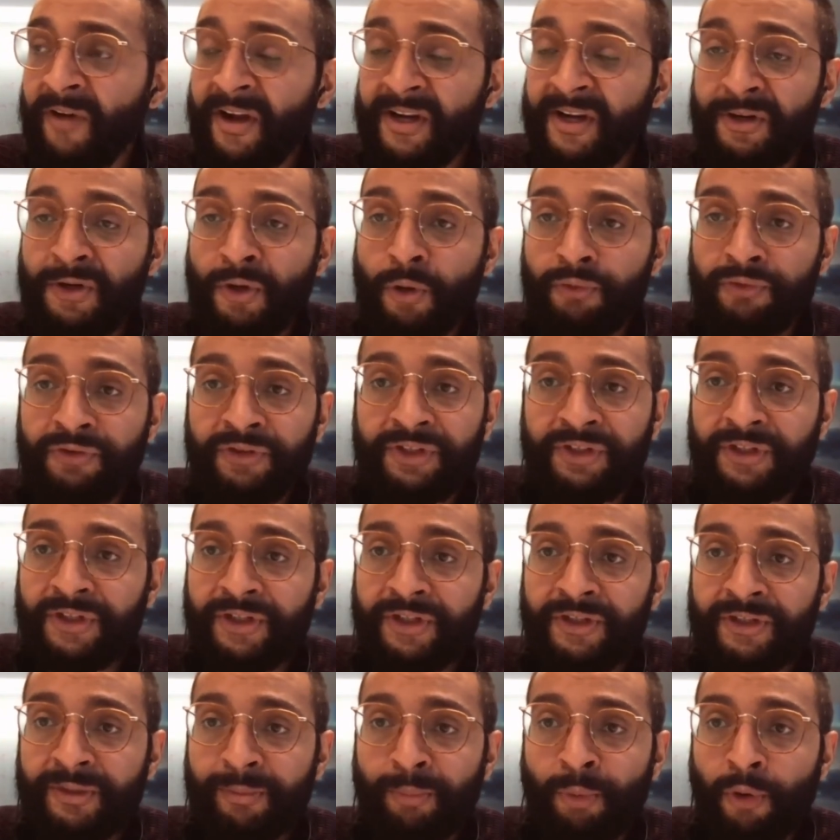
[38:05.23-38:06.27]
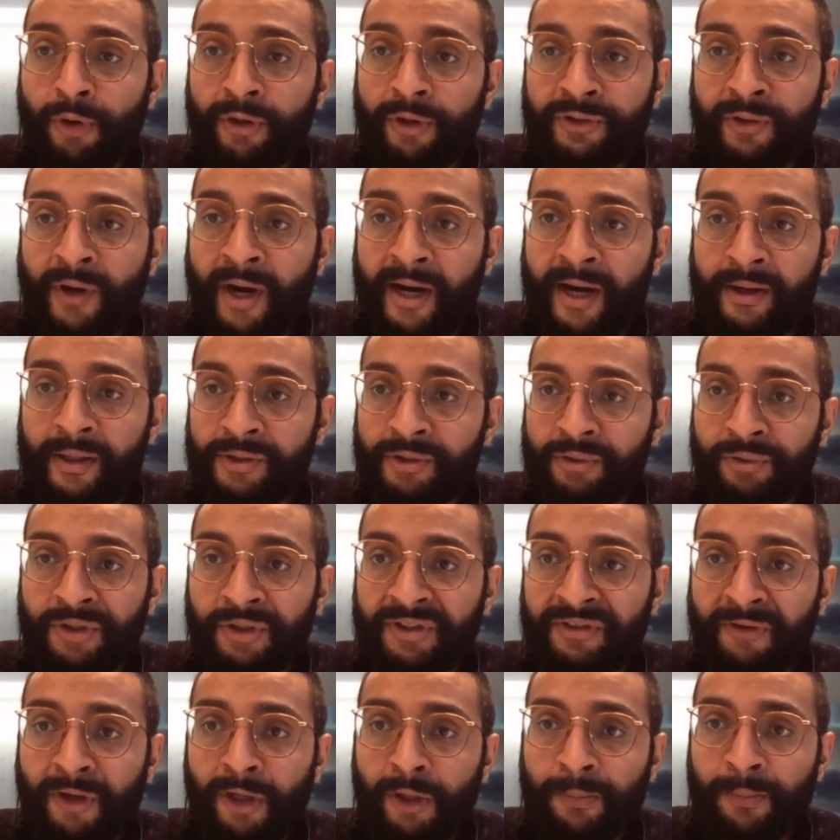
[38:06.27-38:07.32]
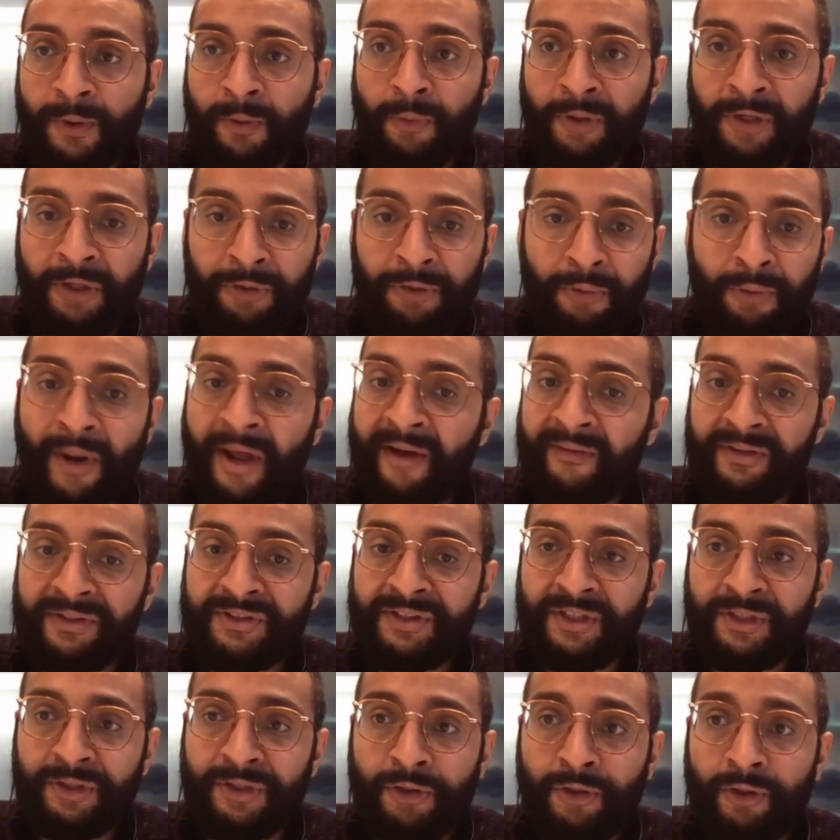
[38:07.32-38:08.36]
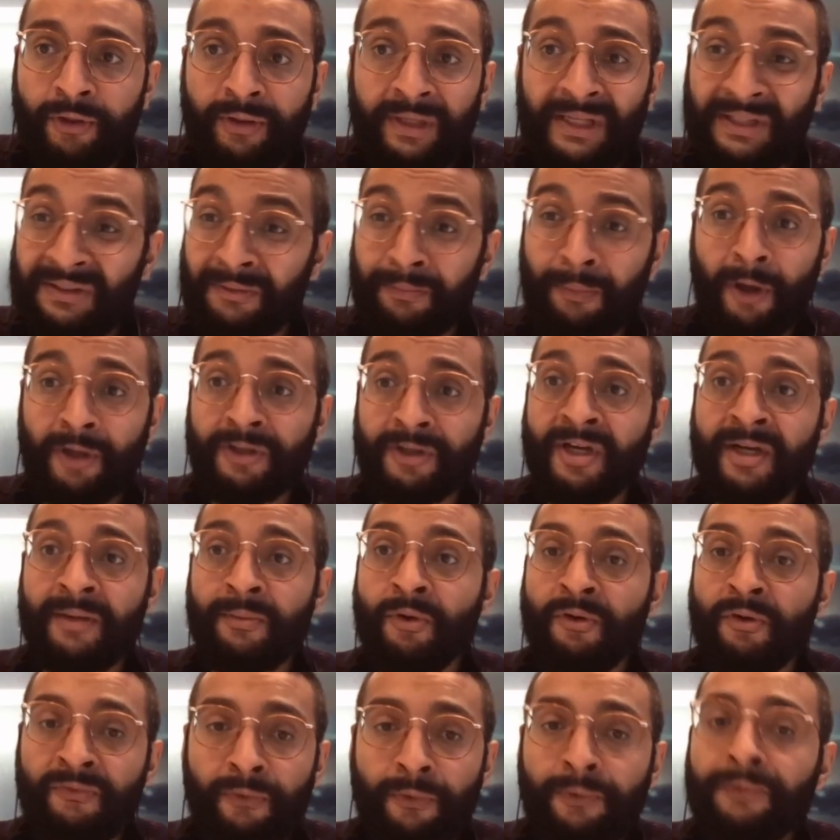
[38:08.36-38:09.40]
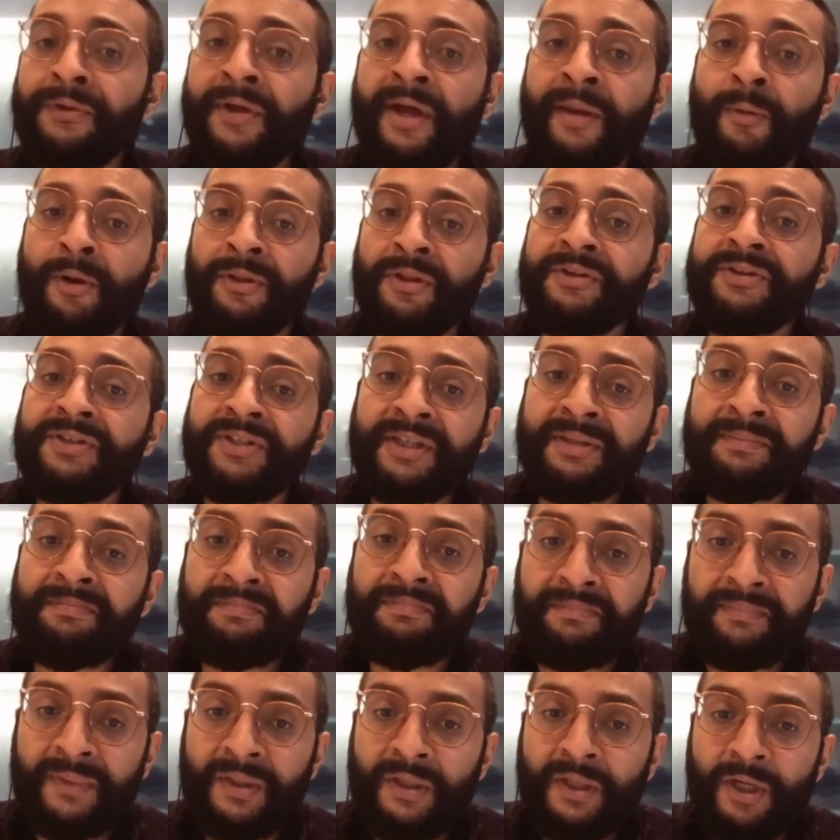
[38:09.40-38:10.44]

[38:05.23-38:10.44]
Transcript: provide no senior support. So hire a junior developer when you don't have a senior either part-time or full-time on the team,